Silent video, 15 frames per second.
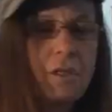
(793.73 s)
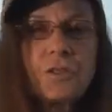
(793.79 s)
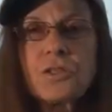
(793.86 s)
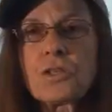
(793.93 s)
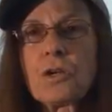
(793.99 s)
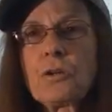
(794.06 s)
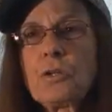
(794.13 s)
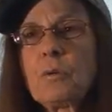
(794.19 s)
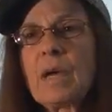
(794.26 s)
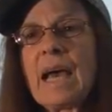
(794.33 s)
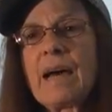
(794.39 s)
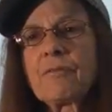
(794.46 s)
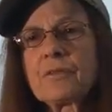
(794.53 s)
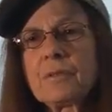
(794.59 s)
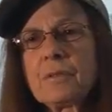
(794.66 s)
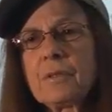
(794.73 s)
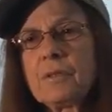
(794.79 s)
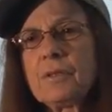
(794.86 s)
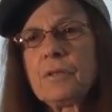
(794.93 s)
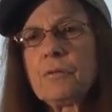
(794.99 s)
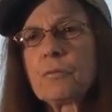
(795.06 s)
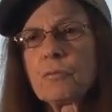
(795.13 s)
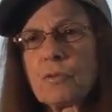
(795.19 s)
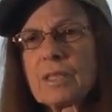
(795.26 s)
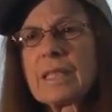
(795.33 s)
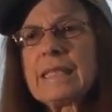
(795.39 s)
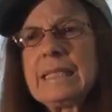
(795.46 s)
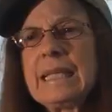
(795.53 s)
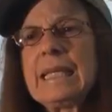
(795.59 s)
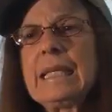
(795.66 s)
So you
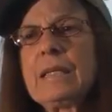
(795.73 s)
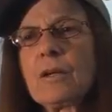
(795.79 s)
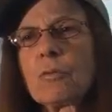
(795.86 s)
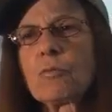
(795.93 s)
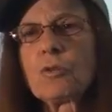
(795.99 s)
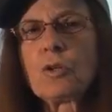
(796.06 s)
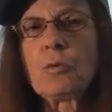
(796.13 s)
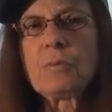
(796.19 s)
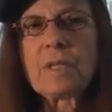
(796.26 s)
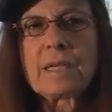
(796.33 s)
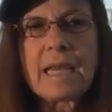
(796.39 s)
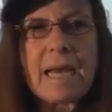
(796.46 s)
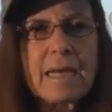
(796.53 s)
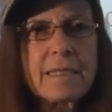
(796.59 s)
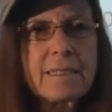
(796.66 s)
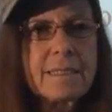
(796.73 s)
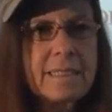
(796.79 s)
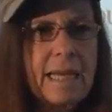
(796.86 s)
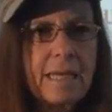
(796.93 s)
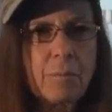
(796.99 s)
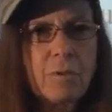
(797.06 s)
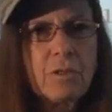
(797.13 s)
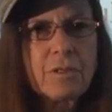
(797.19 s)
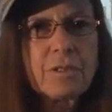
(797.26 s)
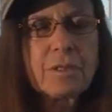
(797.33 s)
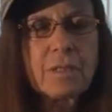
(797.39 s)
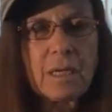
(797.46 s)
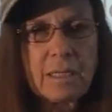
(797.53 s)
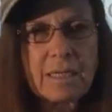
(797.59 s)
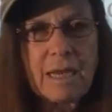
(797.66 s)
really need a room that has
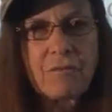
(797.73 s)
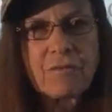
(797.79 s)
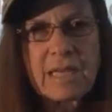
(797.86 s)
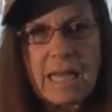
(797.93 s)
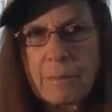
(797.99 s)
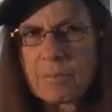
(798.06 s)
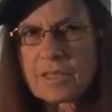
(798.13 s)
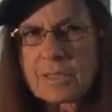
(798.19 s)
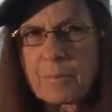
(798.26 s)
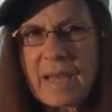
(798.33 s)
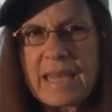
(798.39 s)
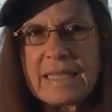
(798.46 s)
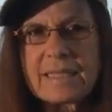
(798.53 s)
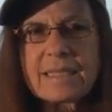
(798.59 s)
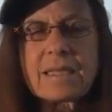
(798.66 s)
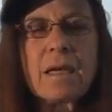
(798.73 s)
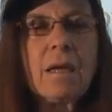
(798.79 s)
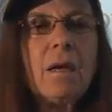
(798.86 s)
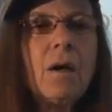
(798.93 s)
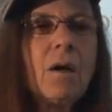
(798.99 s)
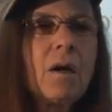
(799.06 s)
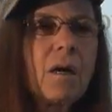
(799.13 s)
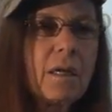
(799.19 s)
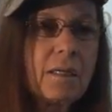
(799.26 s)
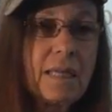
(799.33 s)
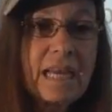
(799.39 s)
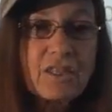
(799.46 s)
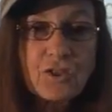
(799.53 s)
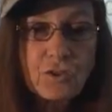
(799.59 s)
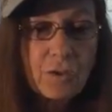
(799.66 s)
tables, enough table space, a
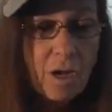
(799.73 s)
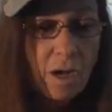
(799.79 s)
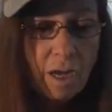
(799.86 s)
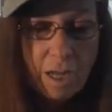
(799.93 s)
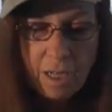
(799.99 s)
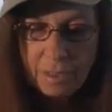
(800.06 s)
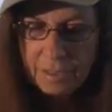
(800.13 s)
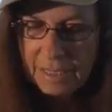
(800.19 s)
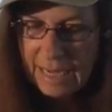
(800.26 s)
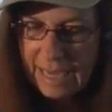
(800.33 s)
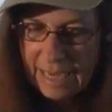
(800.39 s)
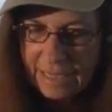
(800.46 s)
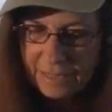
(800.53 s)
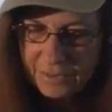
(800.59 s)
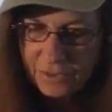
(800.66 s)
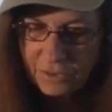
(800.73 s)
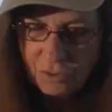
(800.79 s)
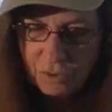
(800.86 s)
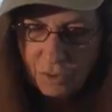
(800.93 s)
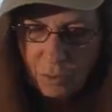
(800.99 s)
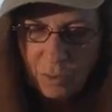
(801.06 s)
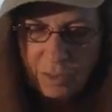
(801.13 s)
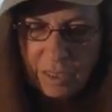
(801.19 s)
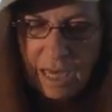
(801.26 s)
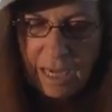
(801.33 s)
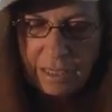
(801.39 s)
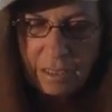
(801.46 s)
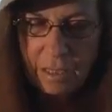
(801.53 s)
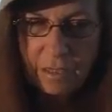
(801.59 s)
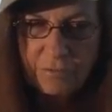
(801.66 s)
lecture hall that has, you know, a
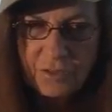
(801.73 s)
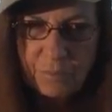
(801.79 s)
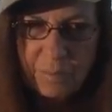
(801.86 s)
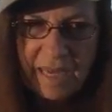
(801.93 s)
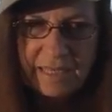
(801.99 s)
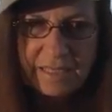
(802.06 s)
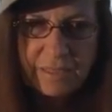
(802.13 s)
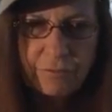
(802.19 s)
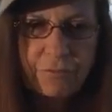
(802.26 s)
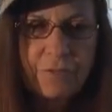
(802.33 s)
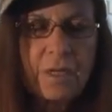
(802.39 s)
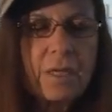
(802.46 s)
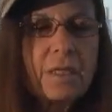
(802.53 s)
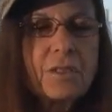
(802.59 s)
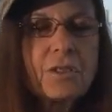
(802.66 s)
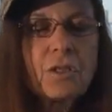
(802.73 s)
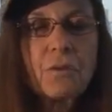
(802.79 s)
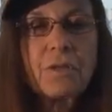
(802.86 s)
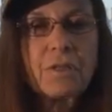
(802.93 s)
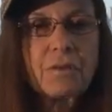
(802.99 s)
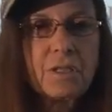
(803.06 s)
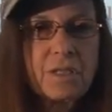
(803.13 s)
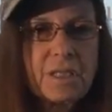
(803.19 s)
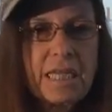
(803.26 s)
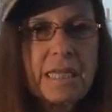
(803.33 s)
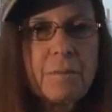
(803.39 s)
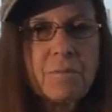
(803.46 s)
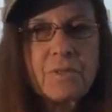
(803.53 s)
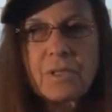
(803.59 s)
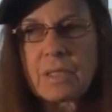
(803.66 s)
lot of space, so that the
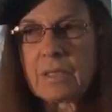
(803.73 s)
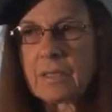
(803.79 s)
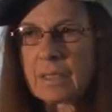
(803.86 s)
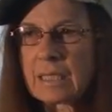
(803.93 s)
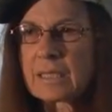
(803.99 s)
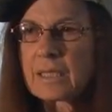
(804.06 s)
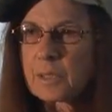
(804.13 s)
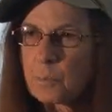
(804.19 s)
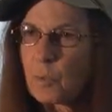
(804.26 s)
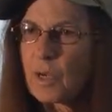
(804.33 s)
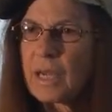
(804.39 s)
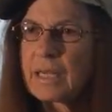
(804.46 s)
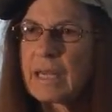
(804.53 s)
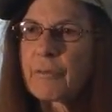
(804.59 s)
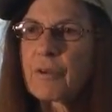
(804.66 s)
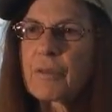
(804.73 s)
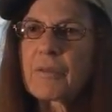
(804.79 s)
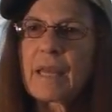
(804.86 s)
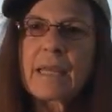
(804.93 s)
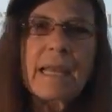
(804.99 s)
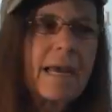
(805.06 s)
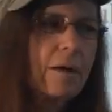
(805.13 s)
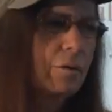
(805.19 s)
teams can spread everything